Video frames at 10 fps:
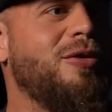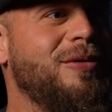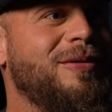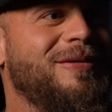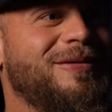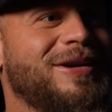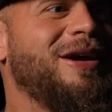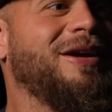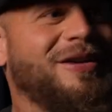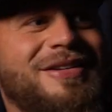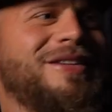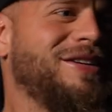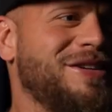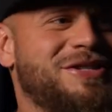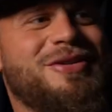cool. Like,
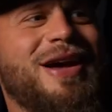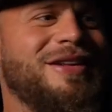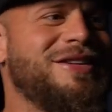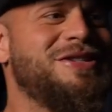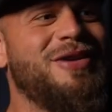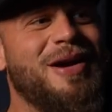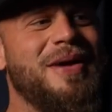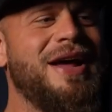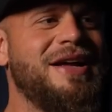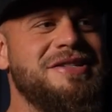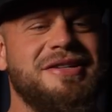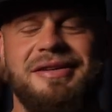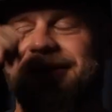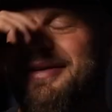still got my edge.